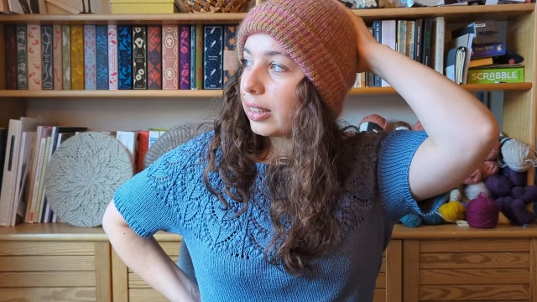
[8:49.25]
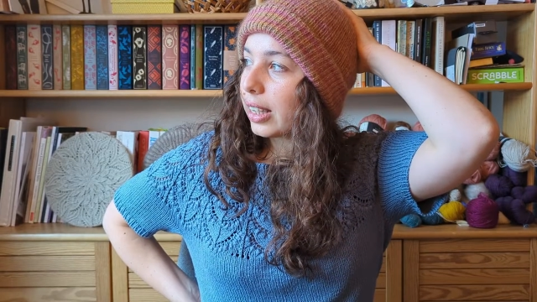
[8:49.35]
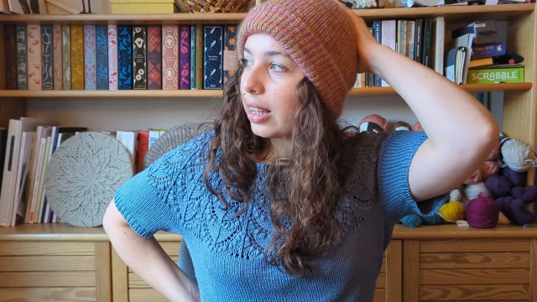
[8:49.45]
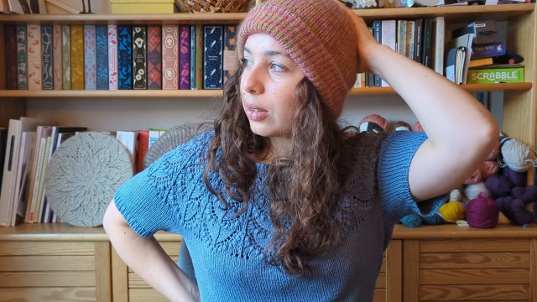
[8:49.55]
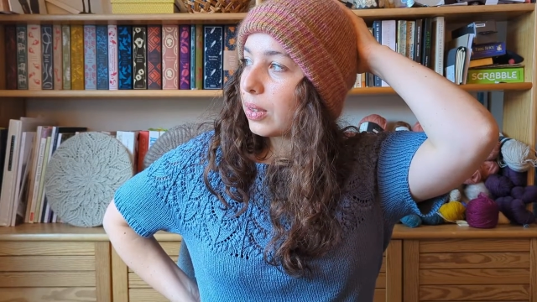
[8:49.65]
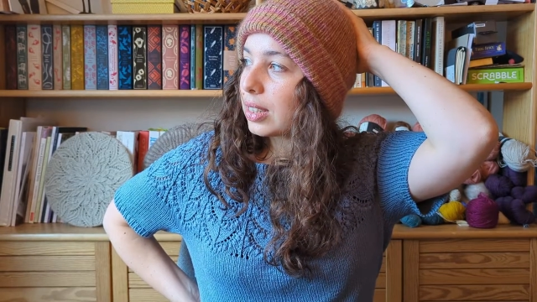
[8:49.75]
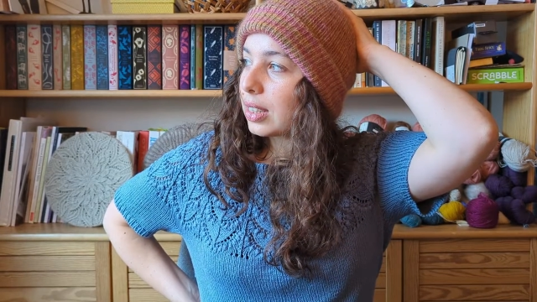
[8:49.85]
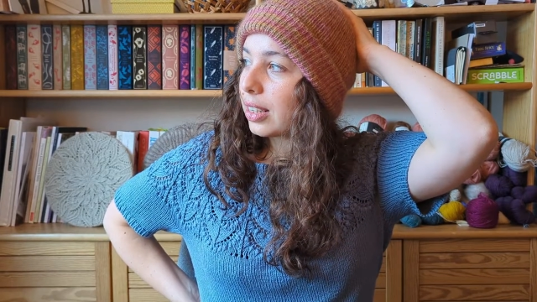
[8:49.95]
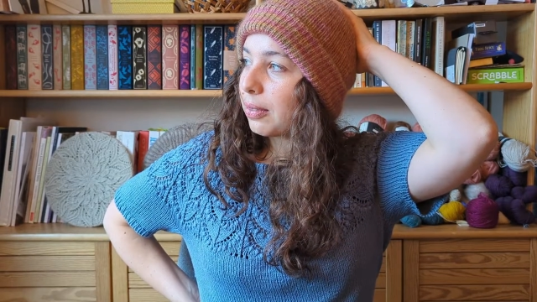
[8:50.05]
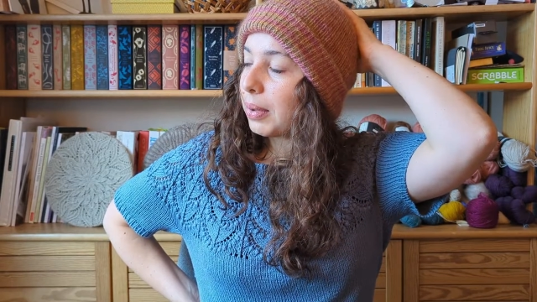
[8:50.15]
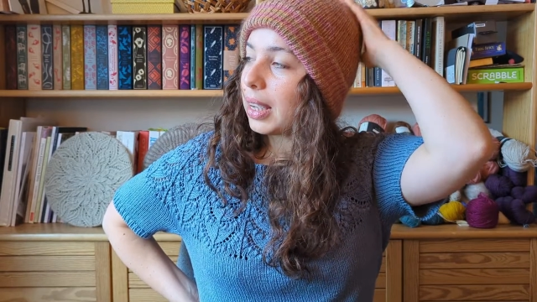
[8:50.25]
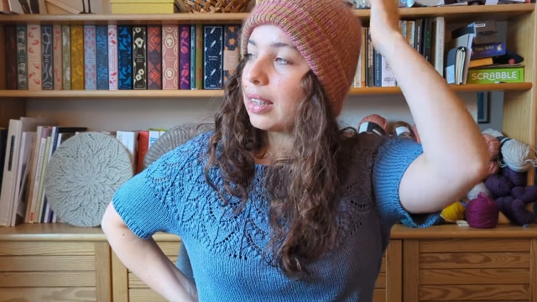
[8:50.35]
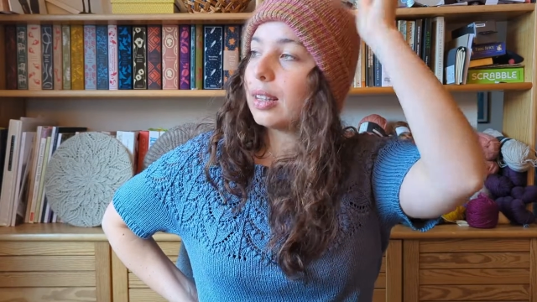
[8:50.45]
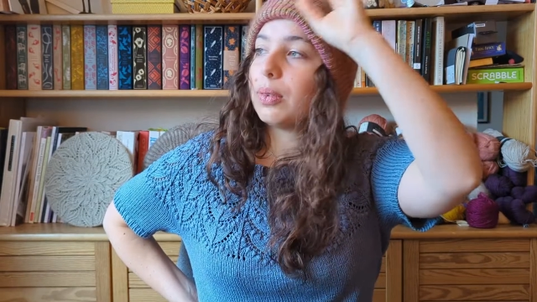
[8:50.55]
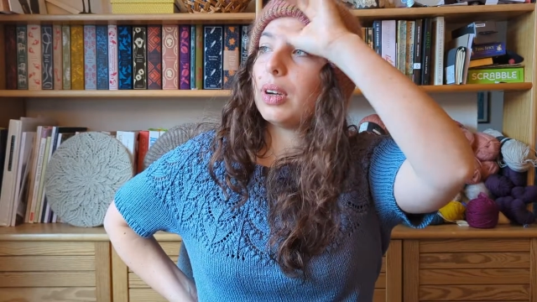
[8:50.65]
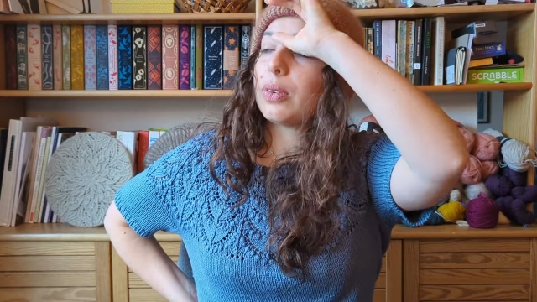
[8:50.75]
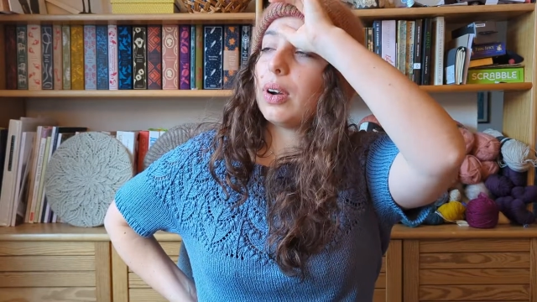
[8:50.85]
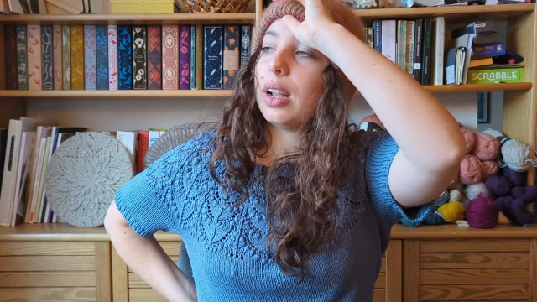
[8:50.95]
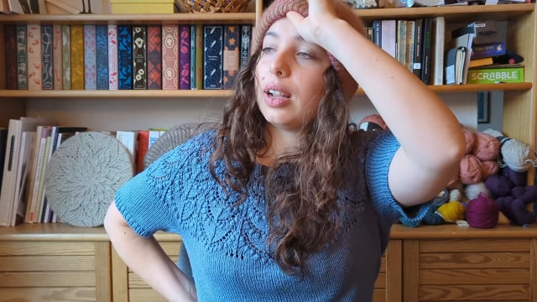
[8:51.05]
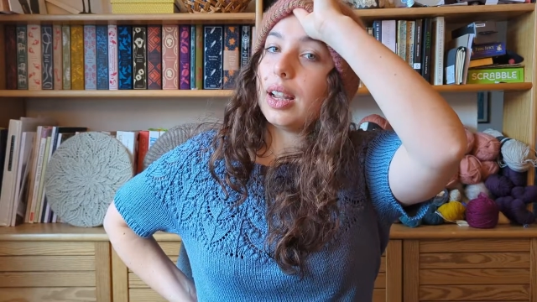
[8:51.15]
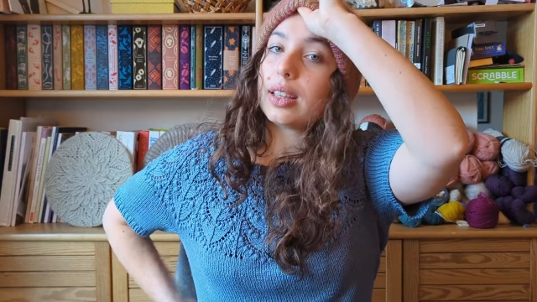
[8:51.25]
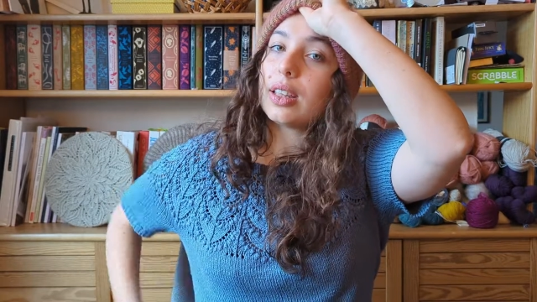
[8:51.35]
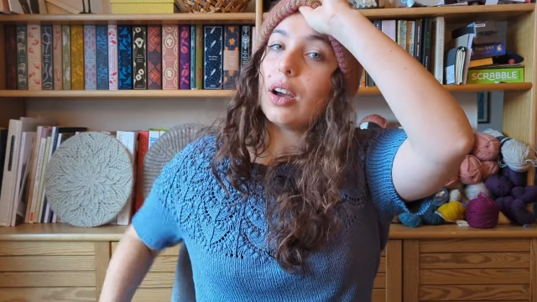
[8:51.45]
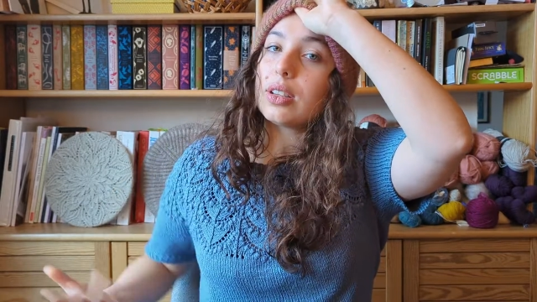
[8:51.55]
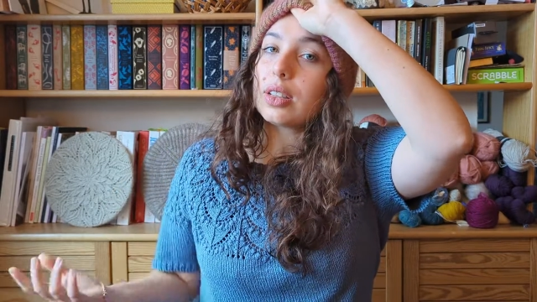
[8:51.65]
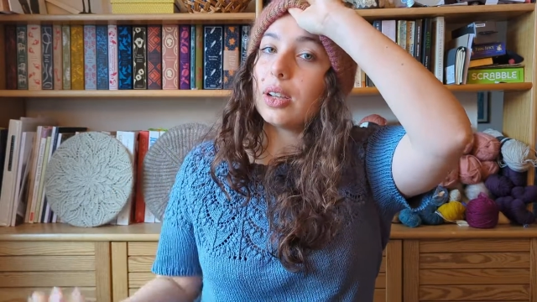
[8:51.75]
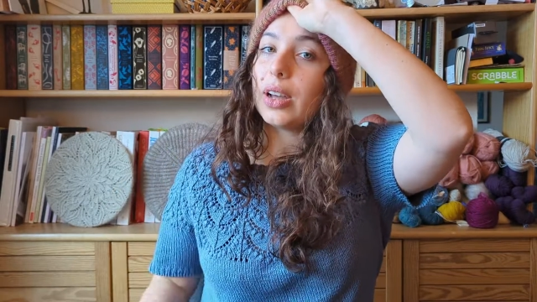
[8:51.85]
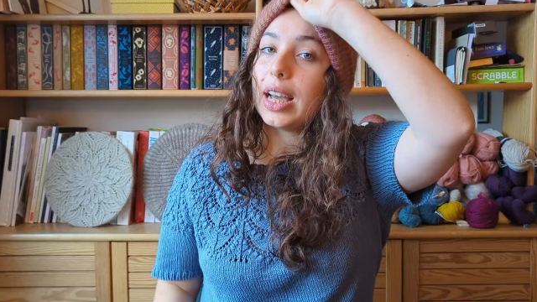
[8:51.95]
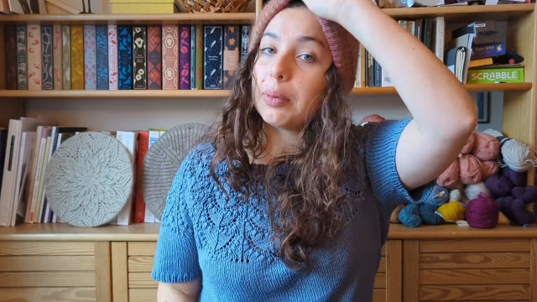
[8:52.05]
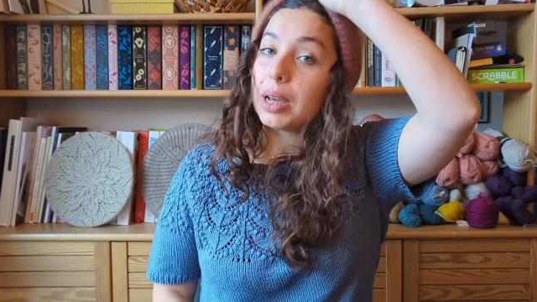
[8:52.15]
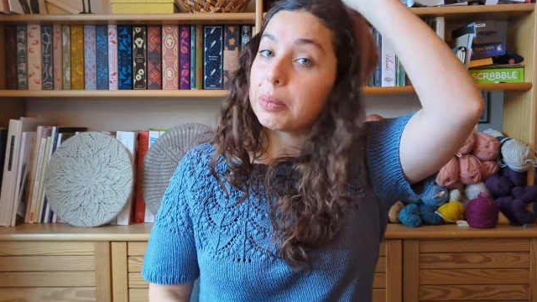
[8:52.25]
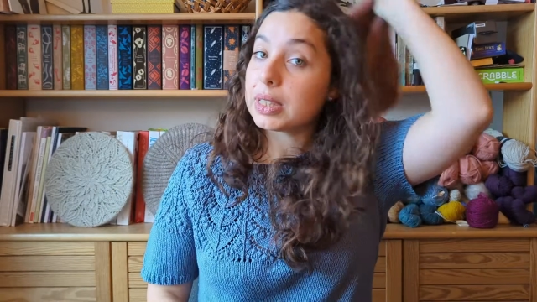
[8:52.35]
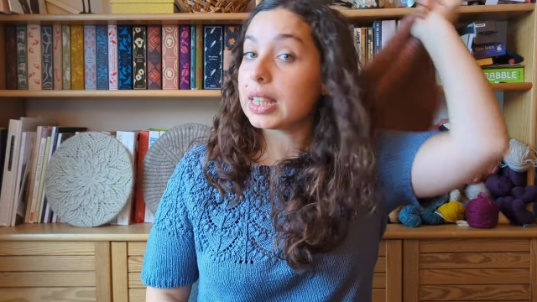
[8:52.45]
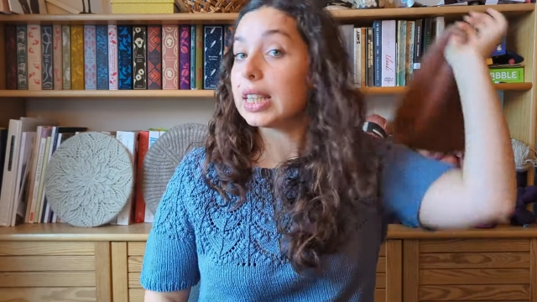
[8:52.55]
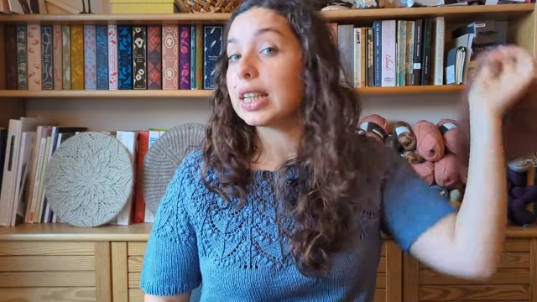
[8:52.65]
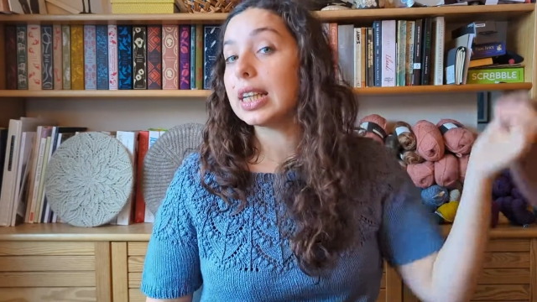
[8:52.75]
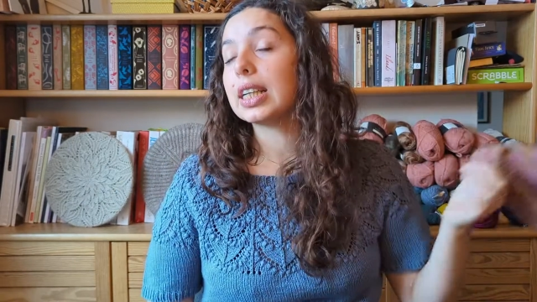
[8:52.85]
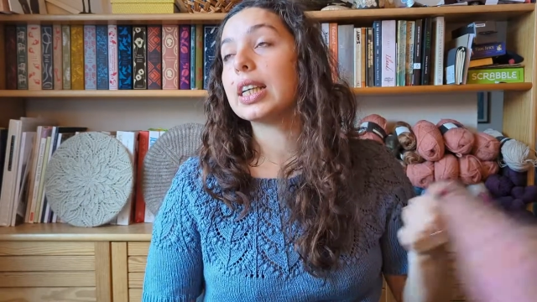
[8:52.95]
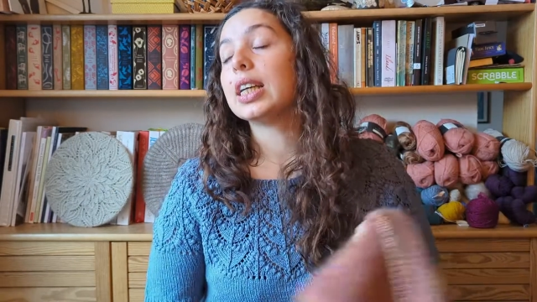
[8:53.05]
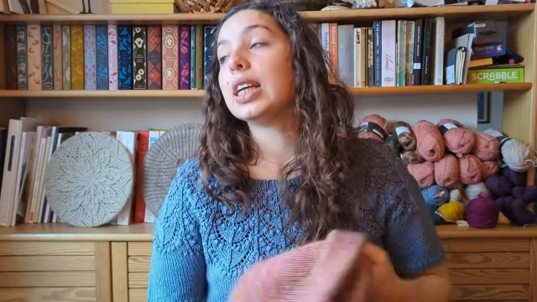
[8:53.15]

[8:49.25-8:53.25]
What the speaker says: The other ones that I've made that work well are like the Oslo hat by Petite Knit